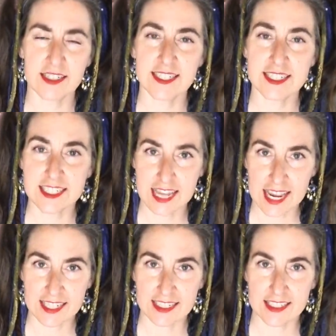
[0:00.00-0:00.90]

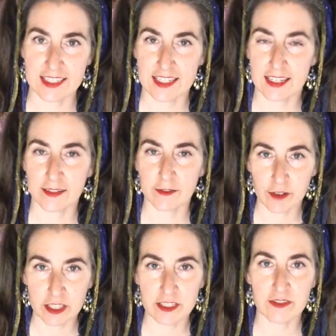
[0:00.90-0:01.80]
stands in
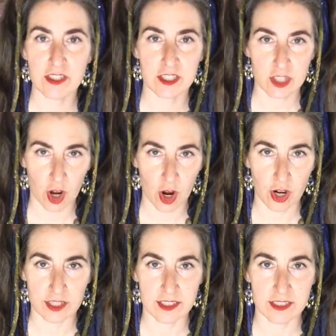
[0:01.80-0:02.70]
front of the
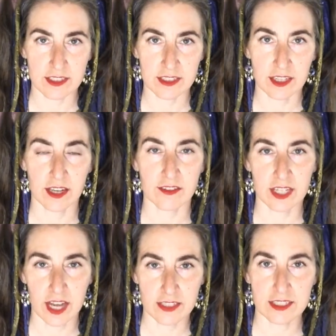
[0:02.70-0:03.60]
stars of the
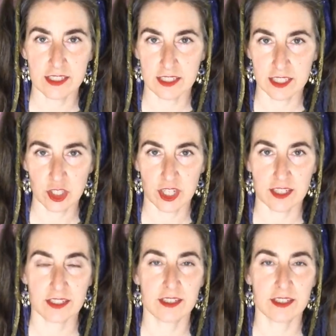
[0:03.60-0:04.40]
constellation